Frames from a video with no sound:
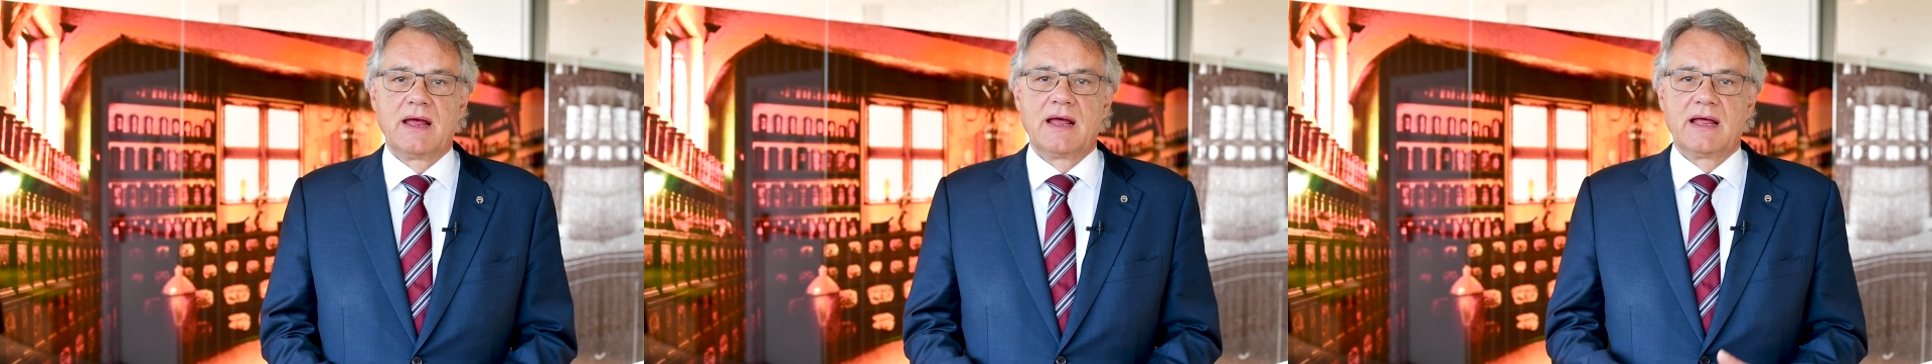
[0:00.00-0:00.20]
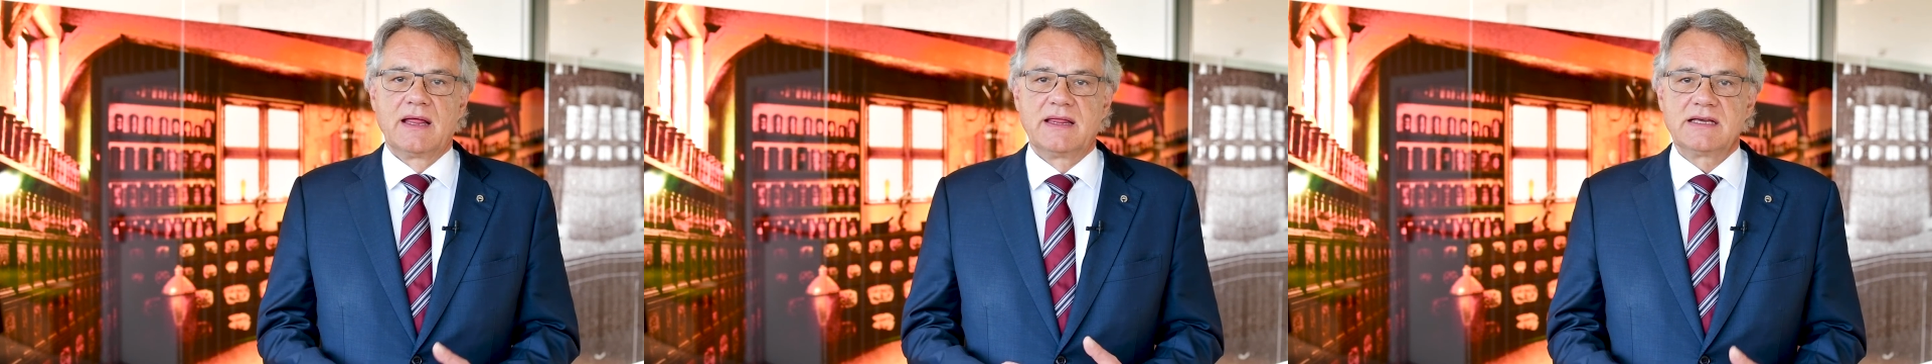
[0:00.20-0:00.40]

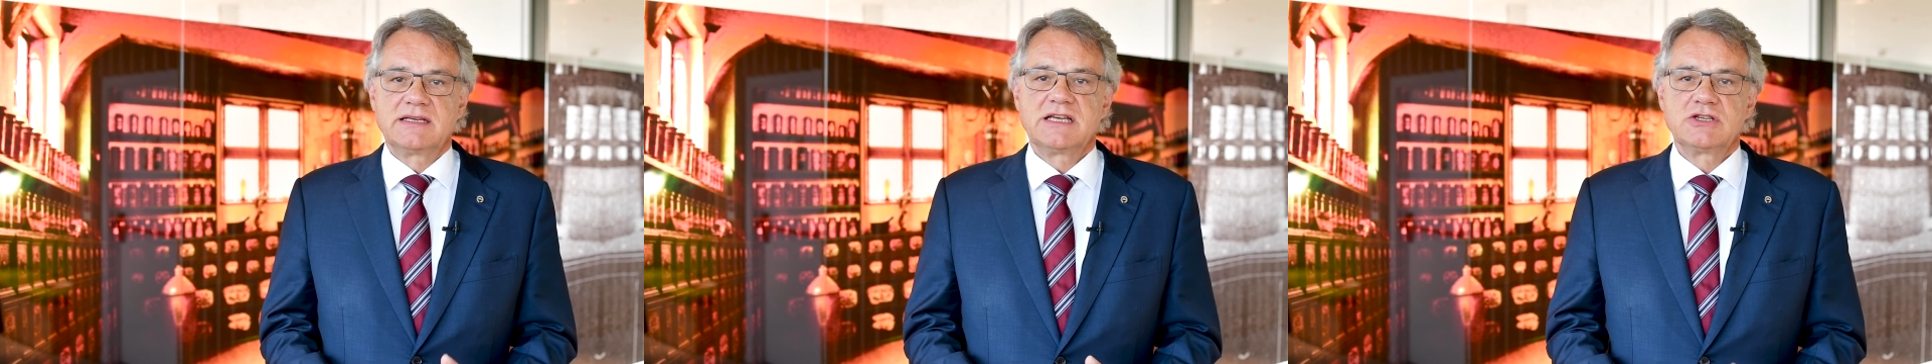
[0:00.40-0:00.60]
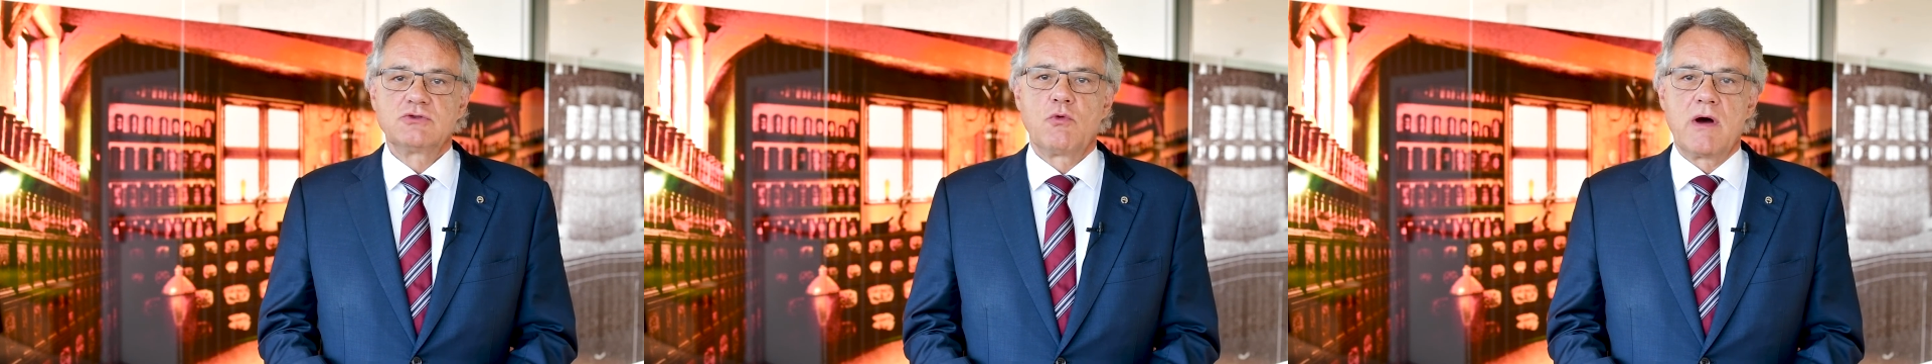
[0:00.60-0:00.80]
This
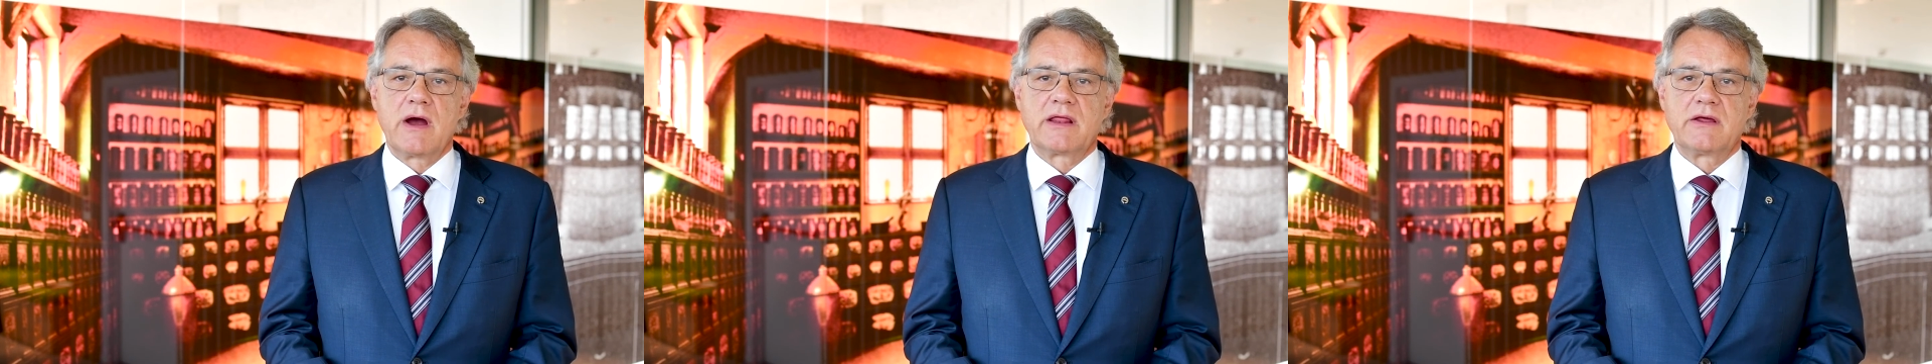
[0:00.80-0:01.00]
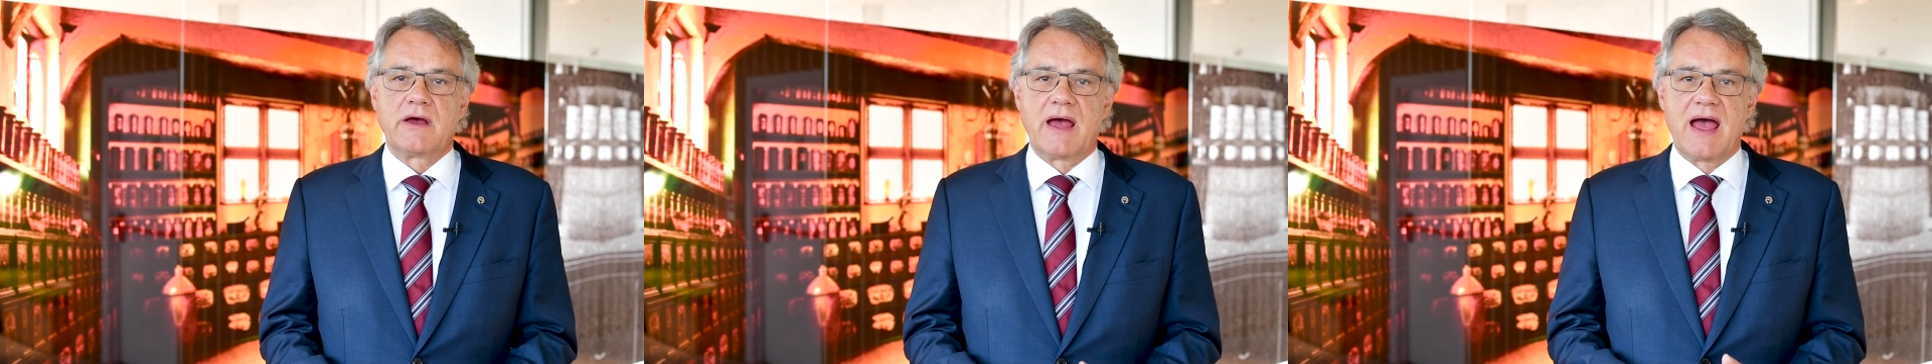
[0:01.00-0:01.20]
is why
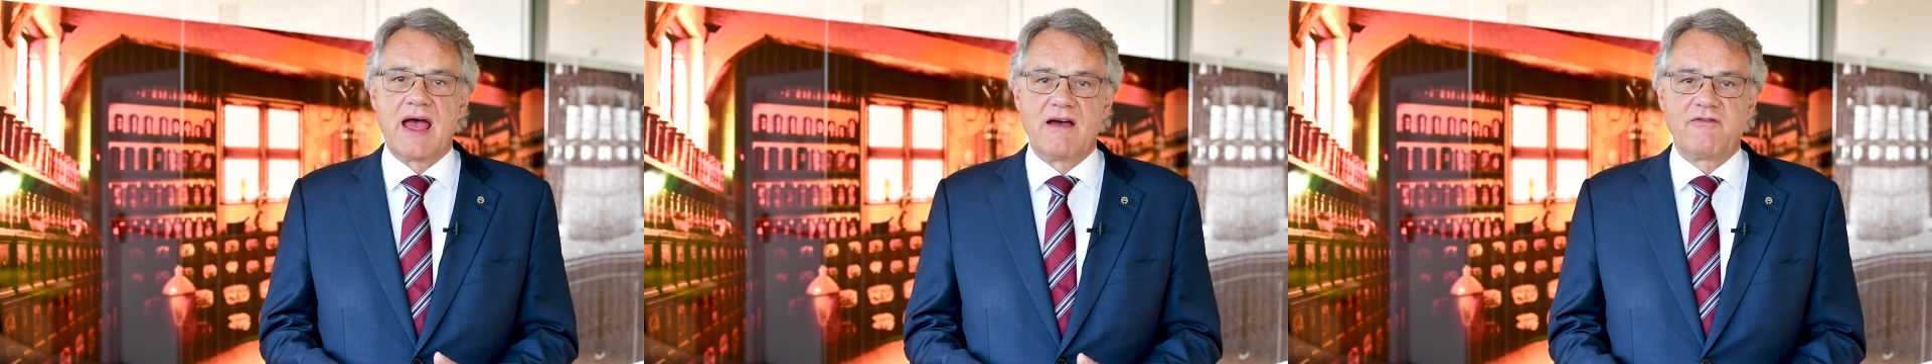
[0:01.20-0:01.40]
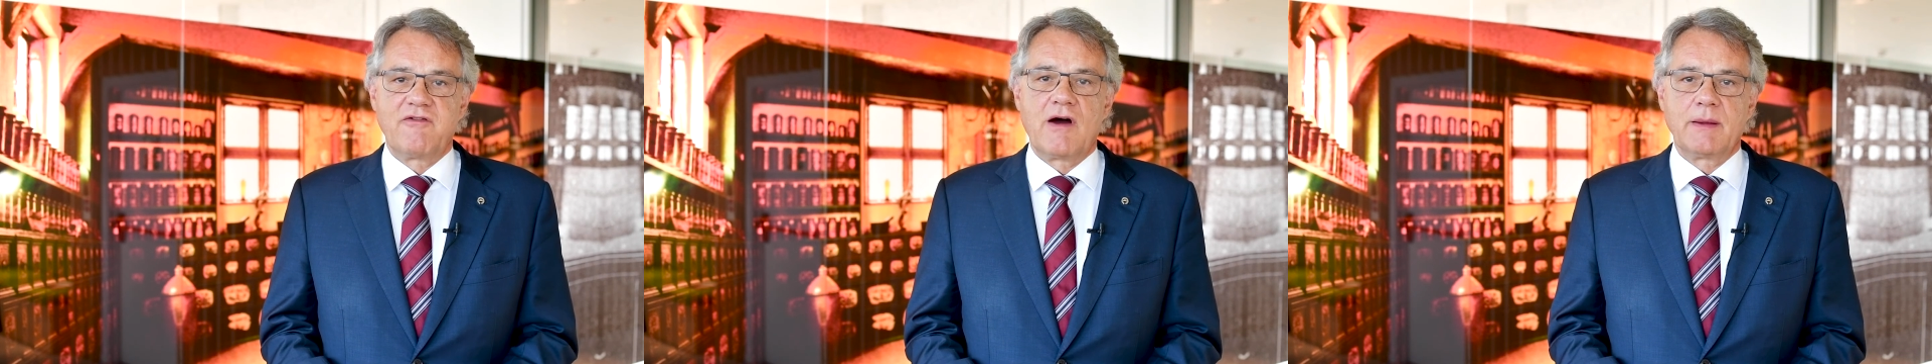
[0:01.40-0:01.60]
the
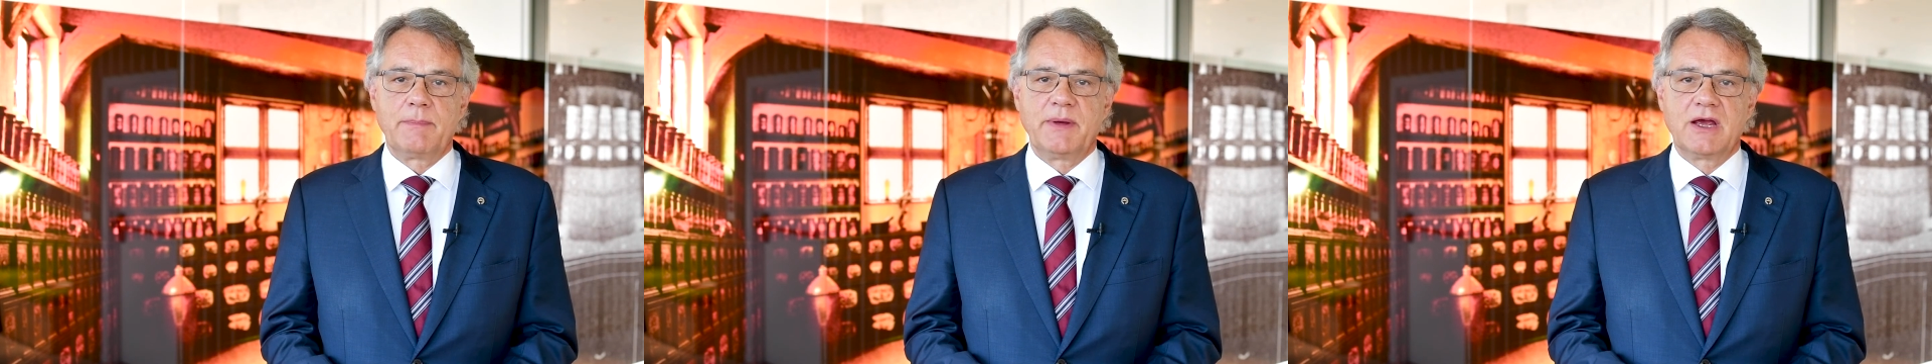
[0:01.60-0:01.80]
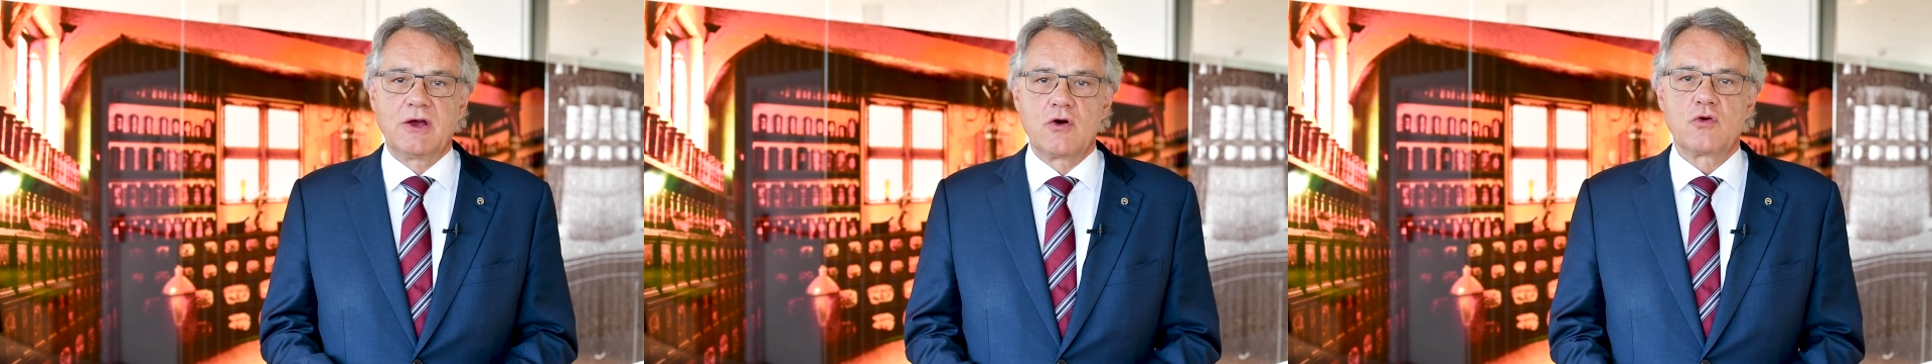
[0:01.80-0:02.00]

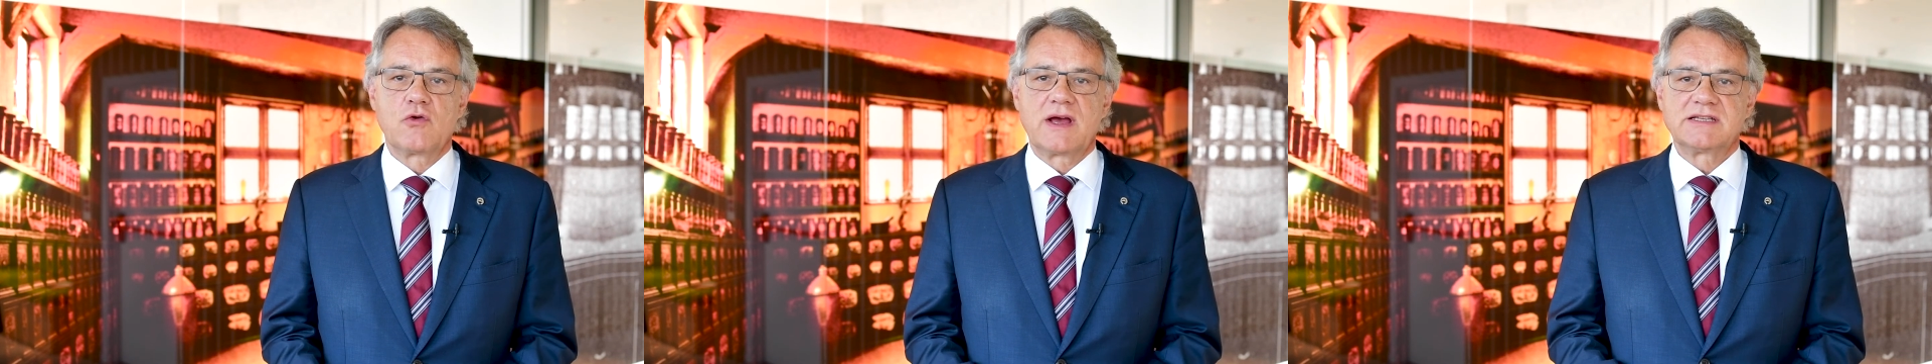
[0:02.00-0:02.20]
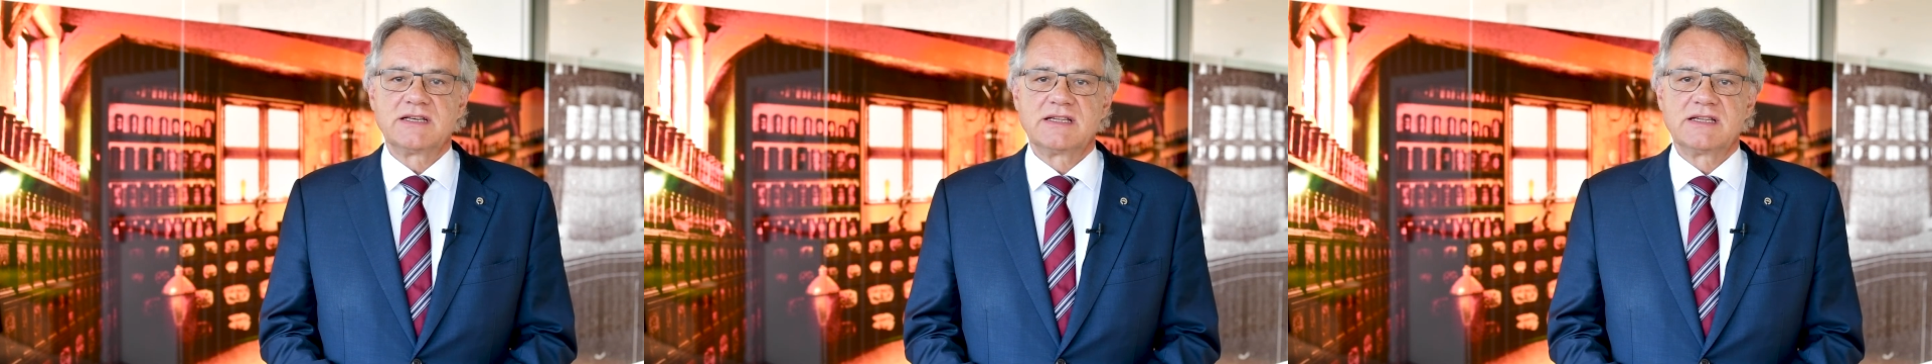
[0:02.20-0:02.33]
FIP Congress